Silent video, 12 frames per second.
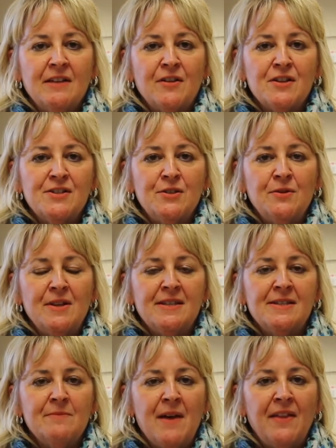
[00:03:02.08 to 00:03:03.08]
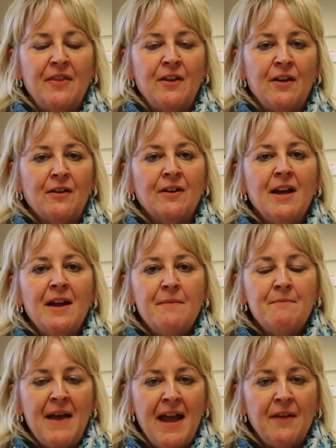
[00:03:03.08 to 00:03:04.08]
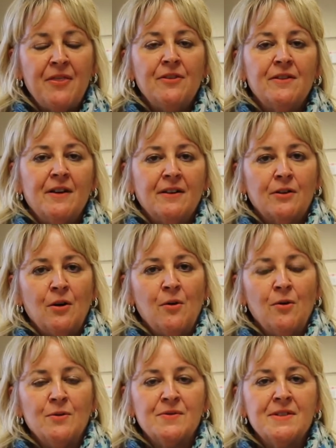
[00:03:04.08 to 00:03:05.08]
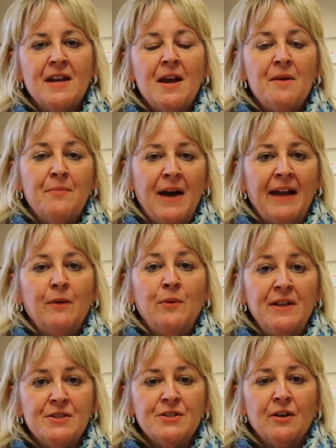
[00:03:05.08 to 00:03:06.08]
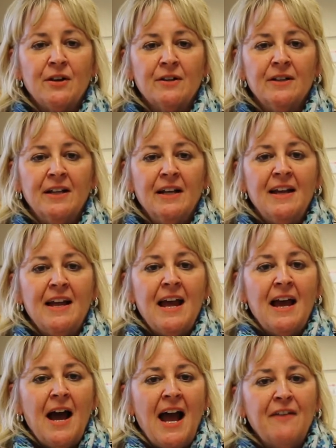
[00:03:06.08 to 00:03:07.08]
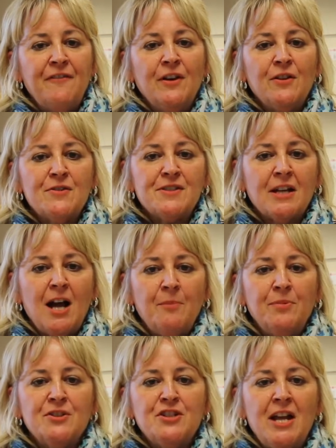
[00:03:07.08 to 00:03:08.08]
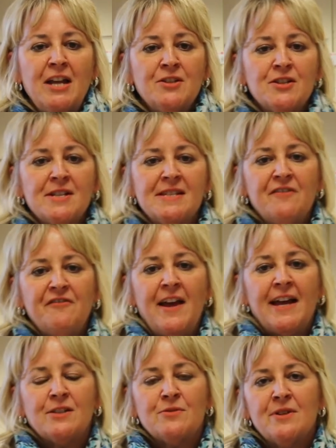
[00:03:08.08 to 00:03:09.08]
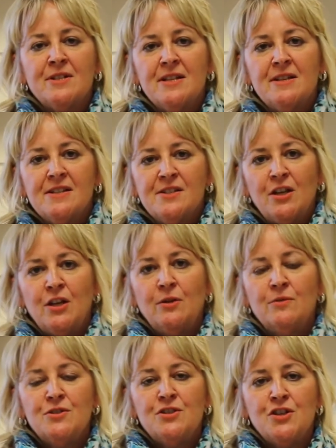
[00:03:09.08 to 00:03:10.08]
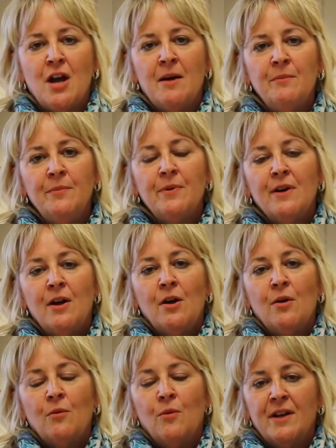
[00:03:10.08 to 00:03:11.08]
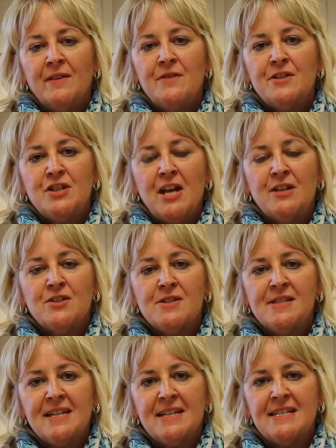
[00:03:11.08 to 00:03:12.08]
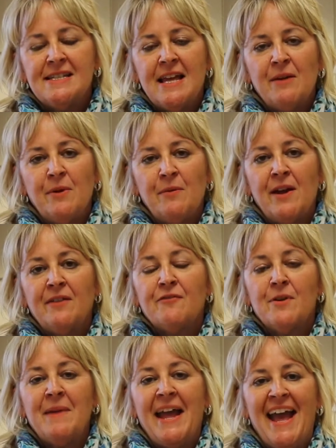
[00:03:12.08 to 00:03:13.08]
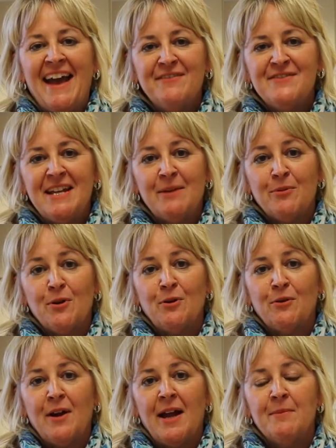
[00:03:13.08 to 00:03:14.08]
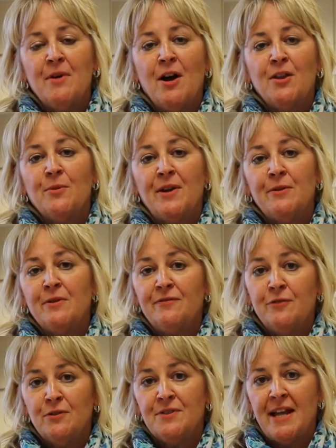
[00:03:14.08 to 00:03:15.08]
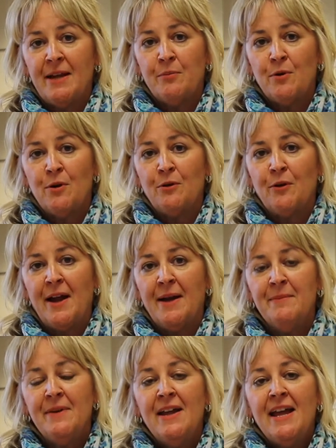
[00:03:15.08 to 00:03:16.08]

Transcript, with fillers: of our students met their math goals by winter. I feel there's a couple changes that factor into this huge jump. One of the changes is that we went from a half day program all the way to a full day program.